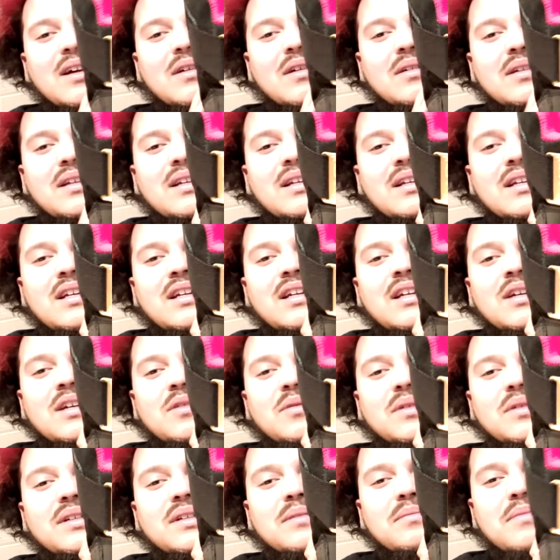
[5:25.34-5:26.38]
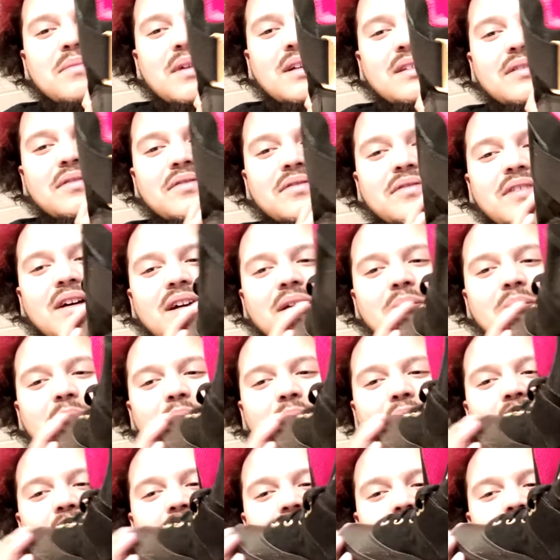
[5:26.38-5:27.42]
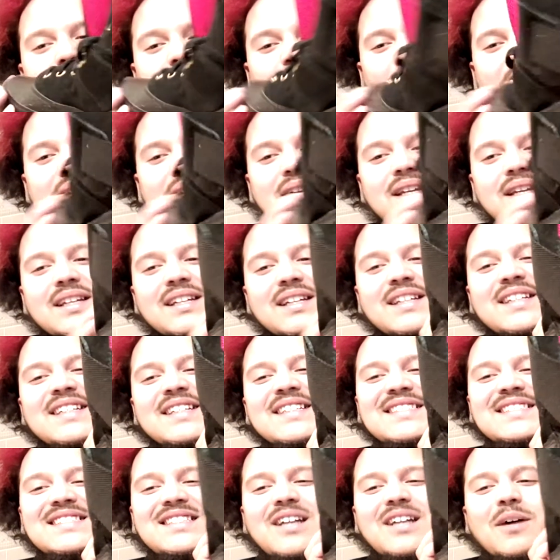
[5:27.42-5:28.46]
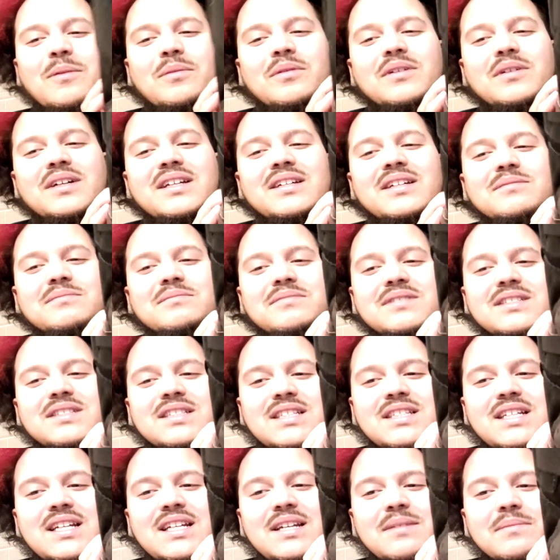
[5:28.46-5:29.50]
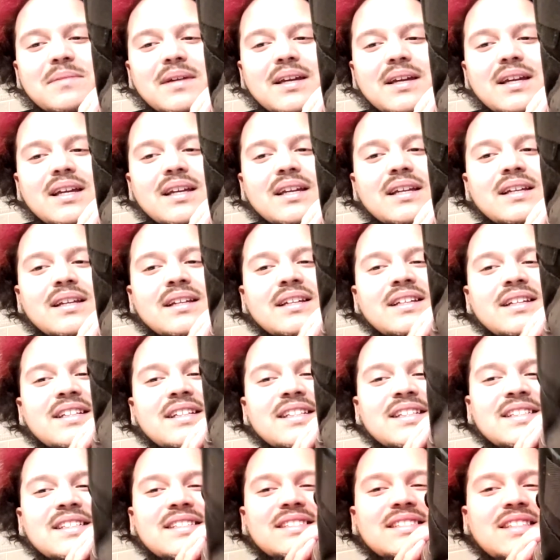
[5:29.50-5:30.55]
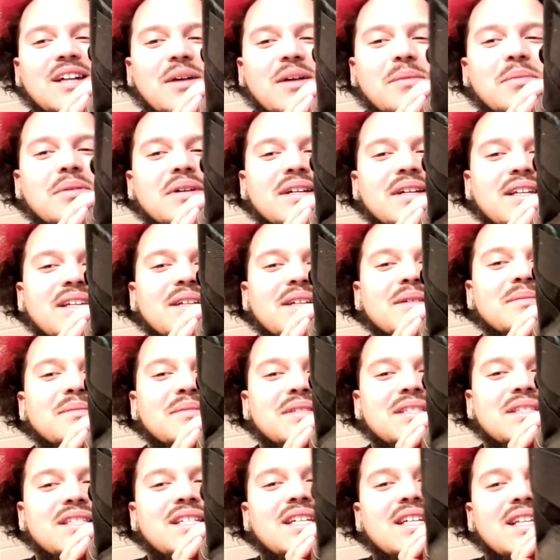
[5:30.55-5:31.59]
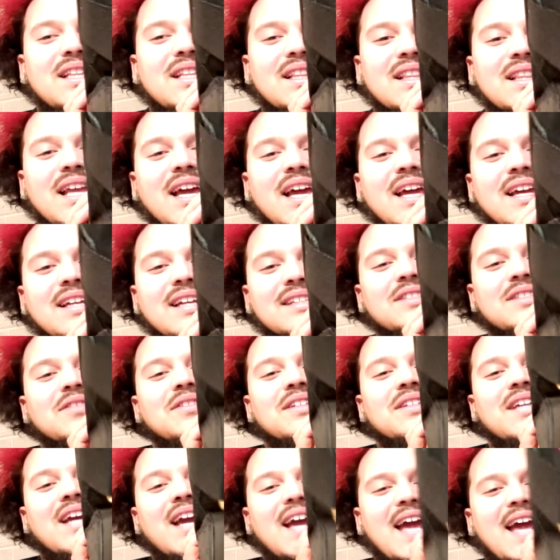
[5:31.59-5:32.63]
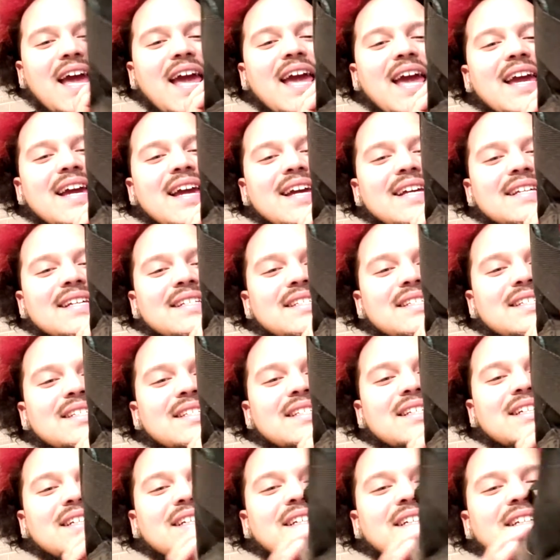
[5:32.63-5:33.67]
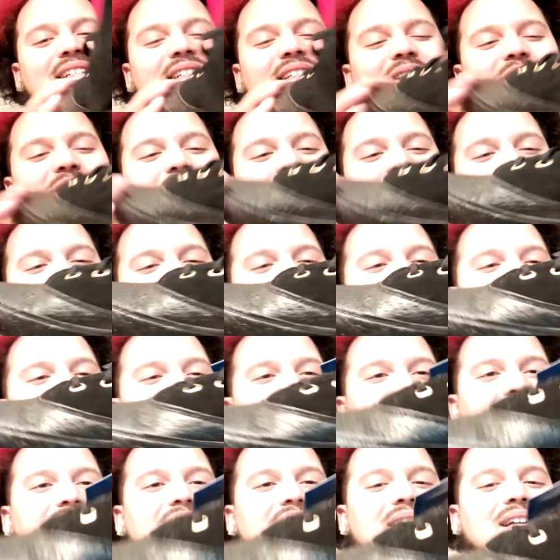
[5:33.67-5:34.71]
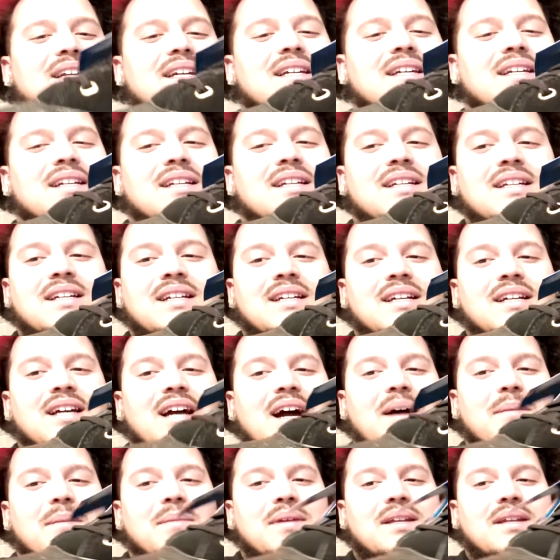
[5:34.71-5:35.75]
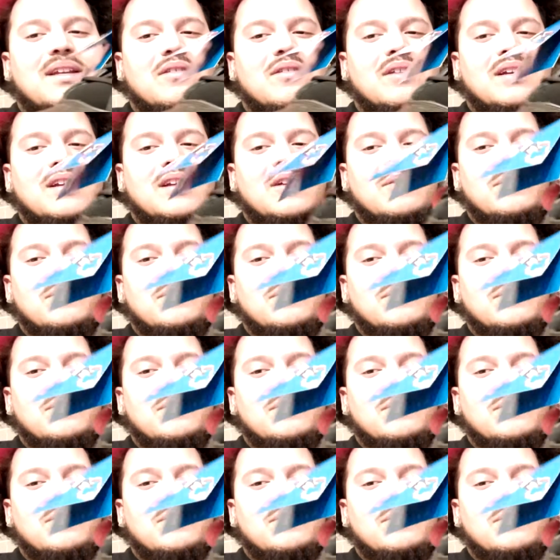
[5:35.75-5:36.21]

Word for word: on it, with the motherfucking ball swinging. Double MG, man. Double MG things on your ass. You know what I'm saying? I mean, don't get no